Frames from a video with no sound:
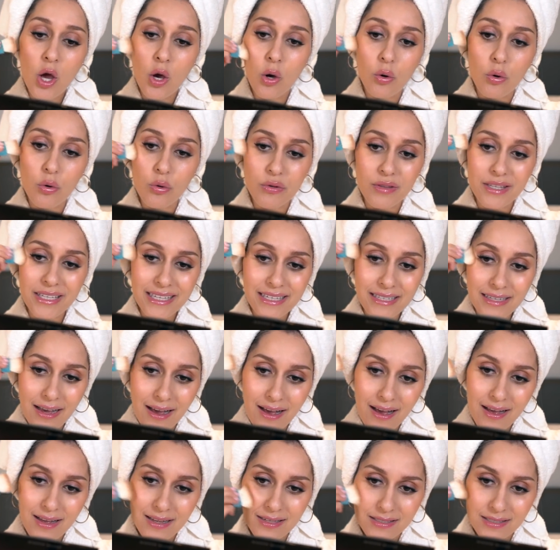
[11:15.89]
or the
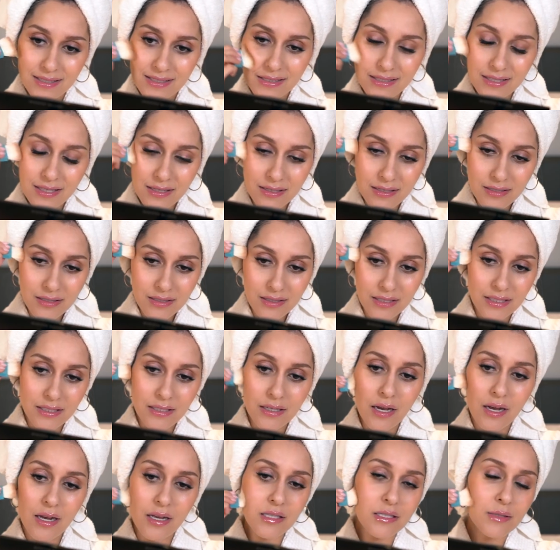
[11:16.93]
NARS
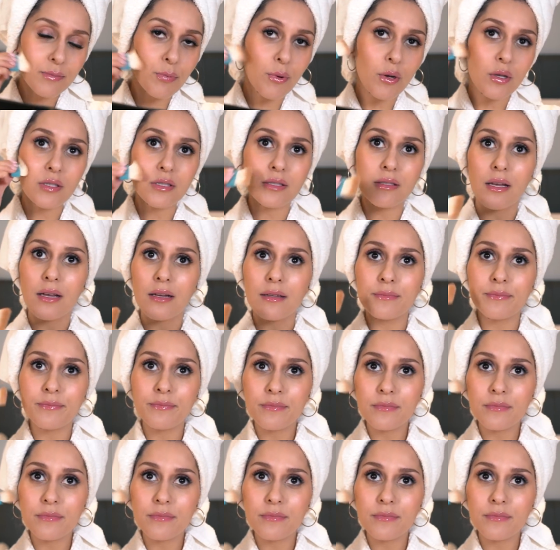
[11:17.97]
bronzer